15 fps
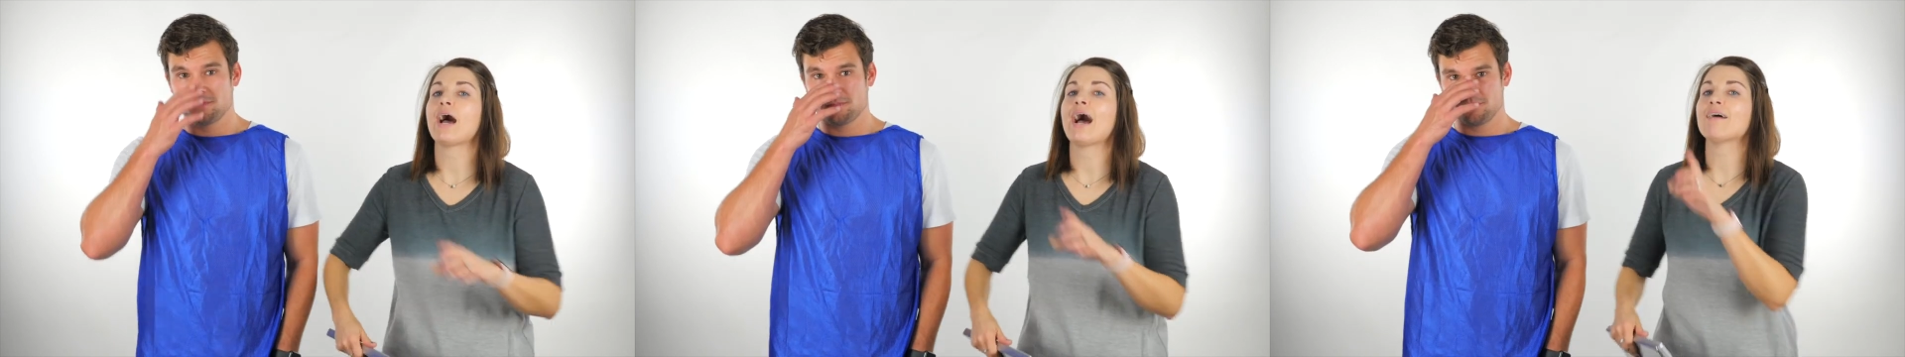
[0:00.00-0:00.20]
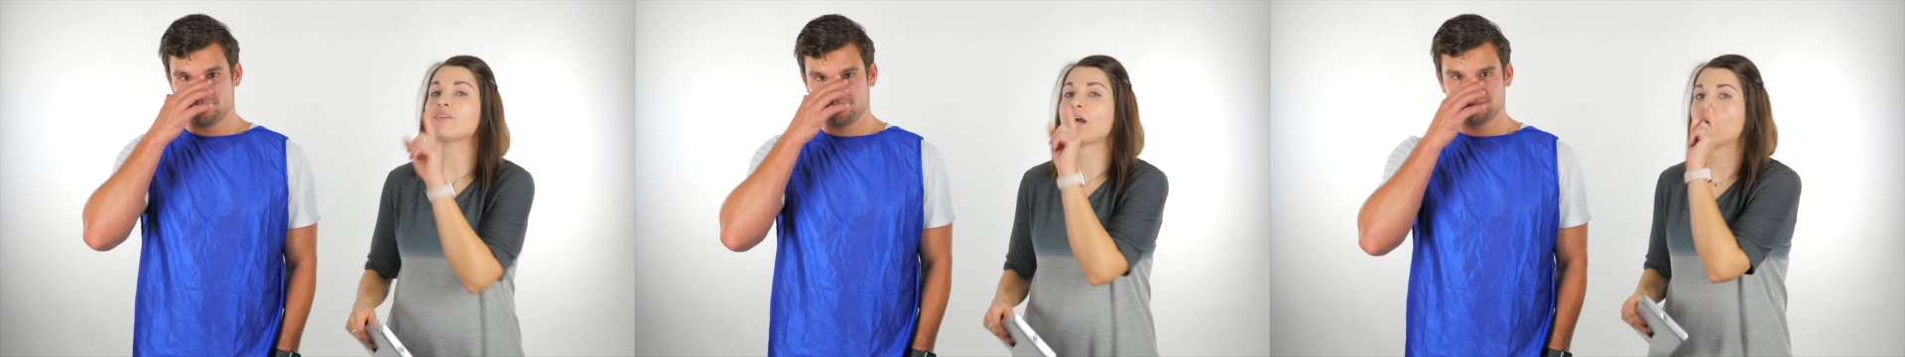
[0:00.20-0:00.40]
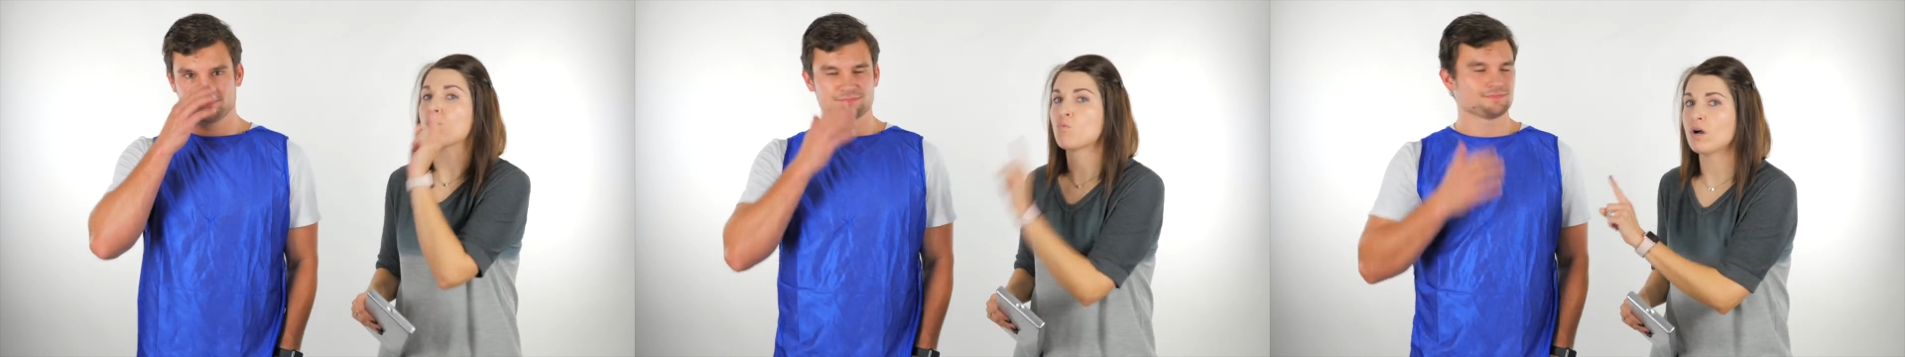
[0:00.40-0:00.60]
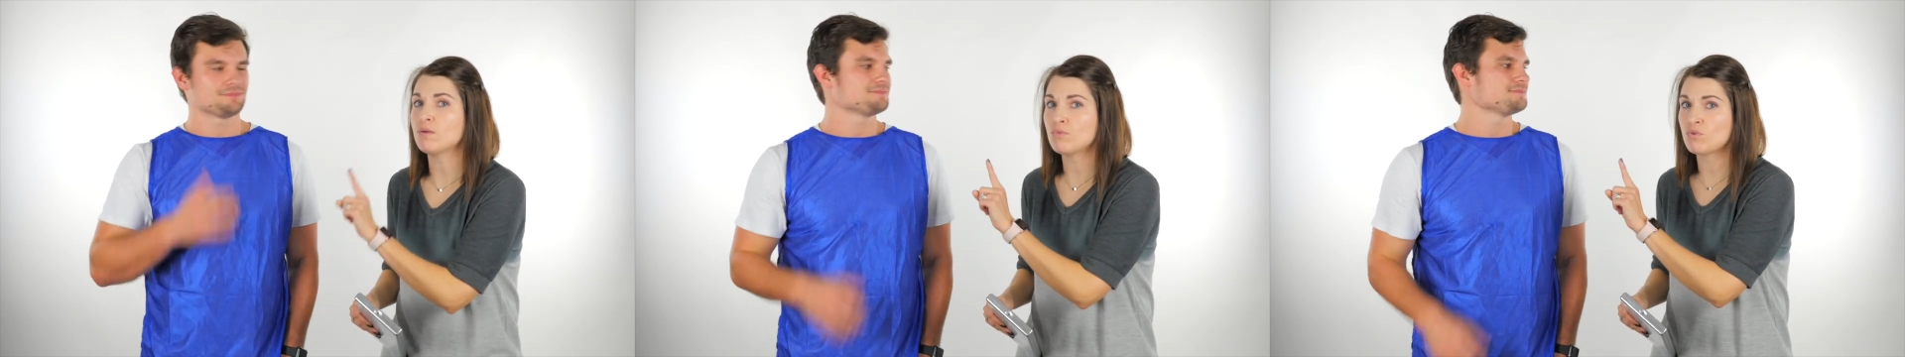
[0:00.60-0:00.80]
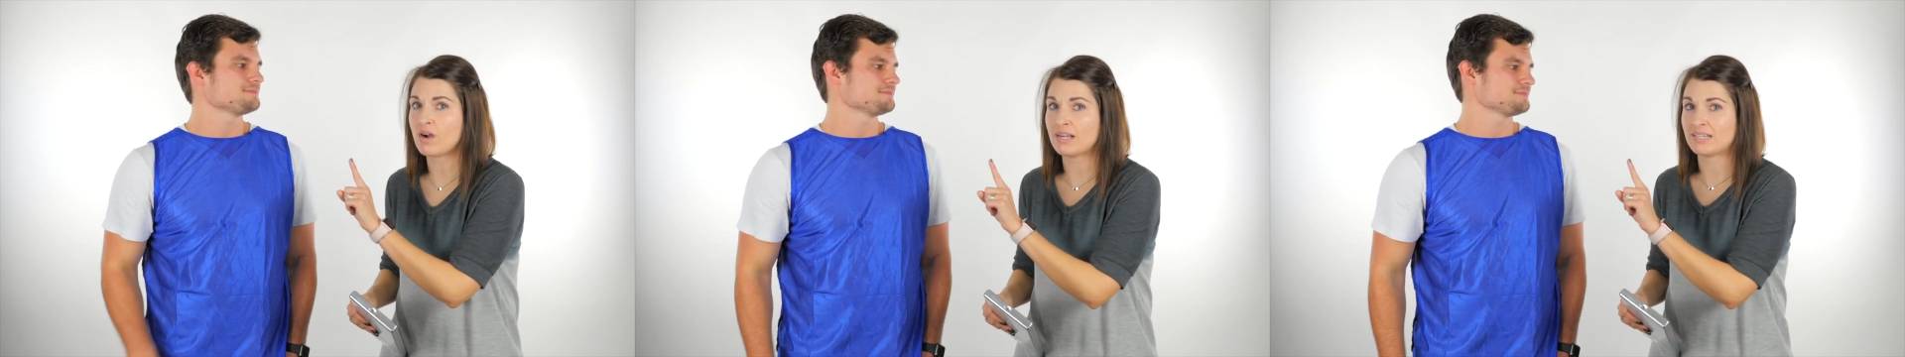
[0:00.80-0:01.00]
Speaker 1: I've got one
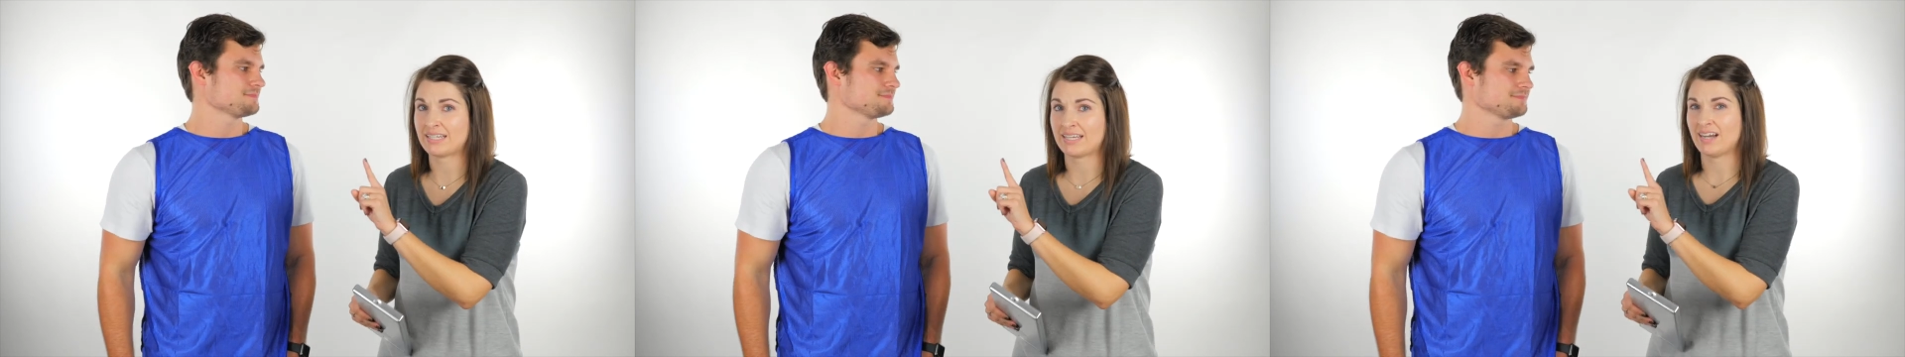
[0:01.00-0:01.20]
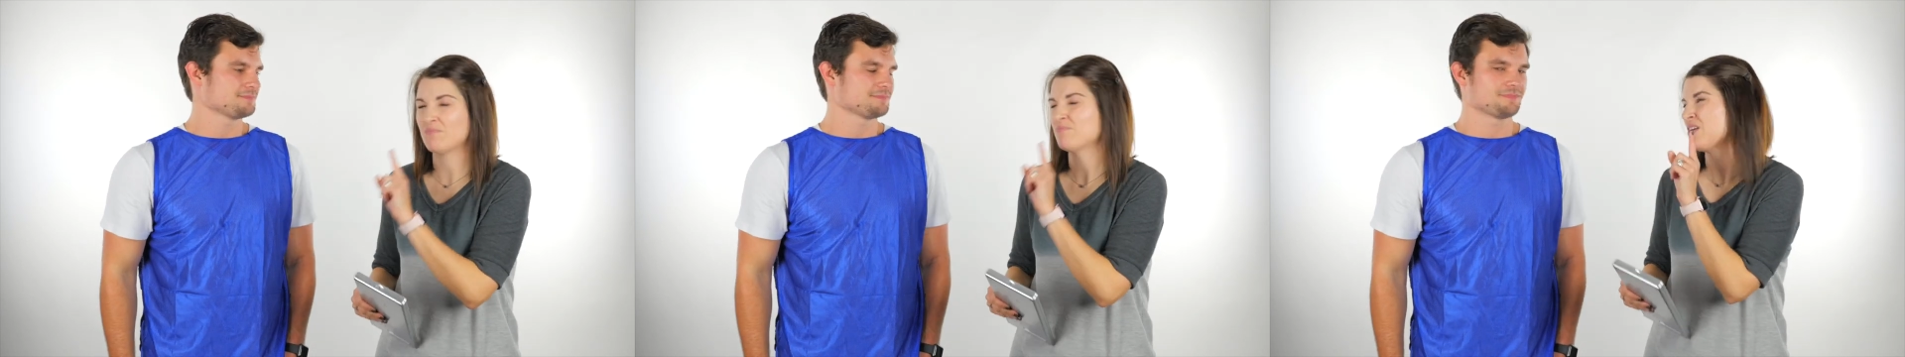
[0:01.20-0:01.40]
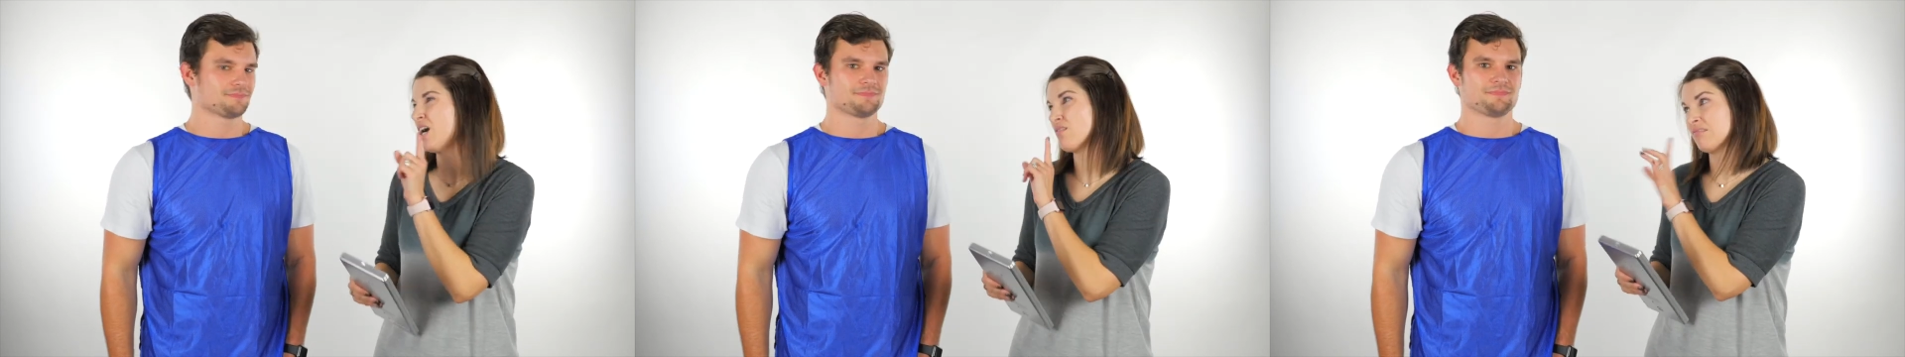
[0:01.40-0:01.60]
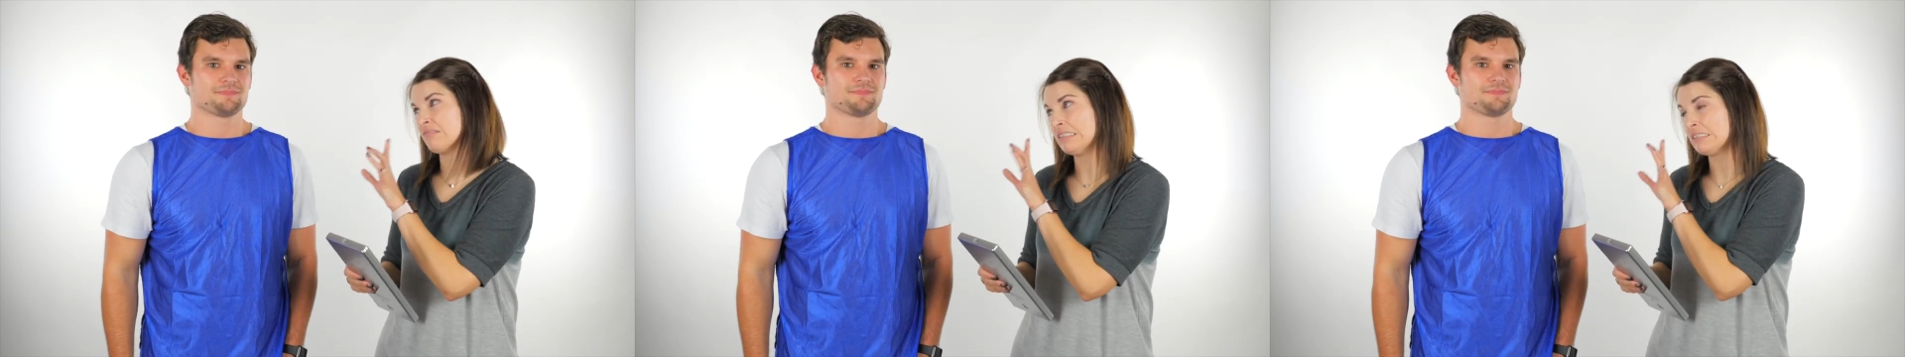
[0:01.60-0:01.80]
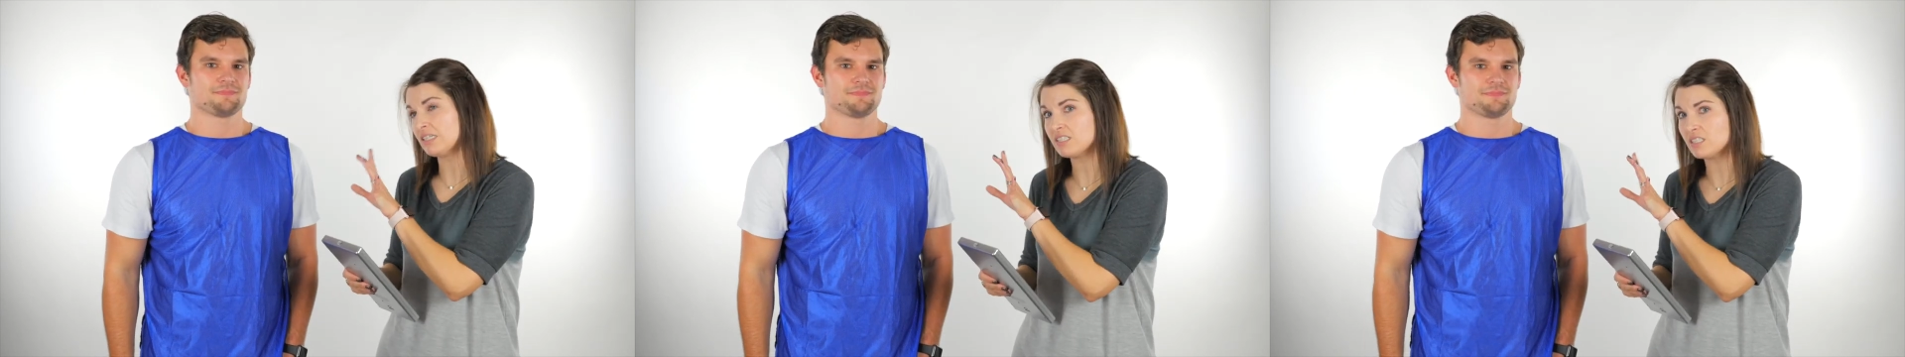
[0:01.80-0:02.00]
more idea. I'm not
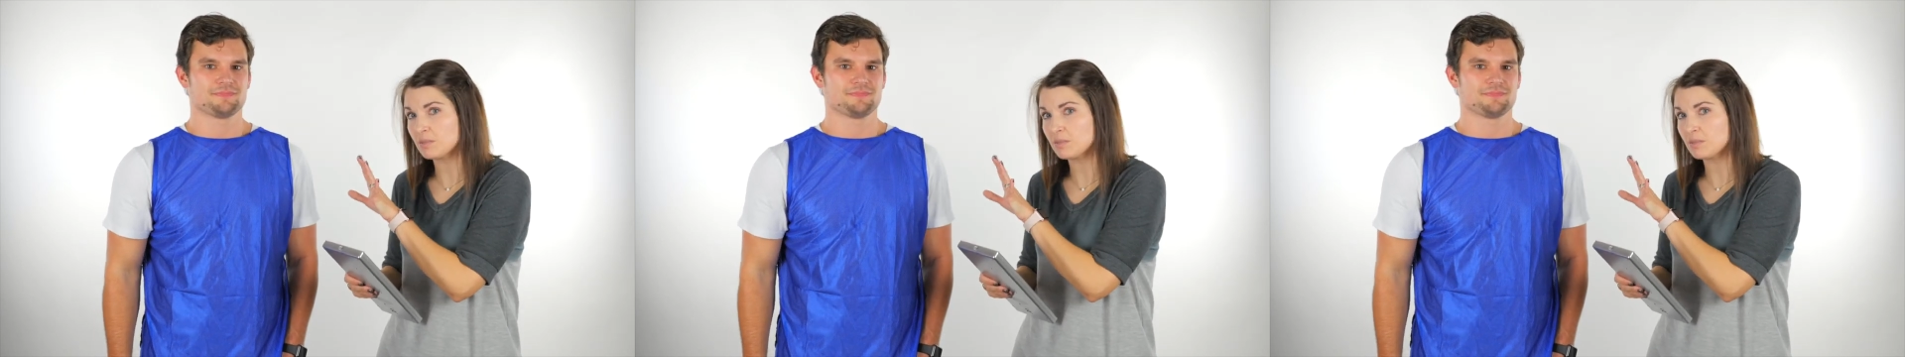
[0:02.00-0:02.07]
really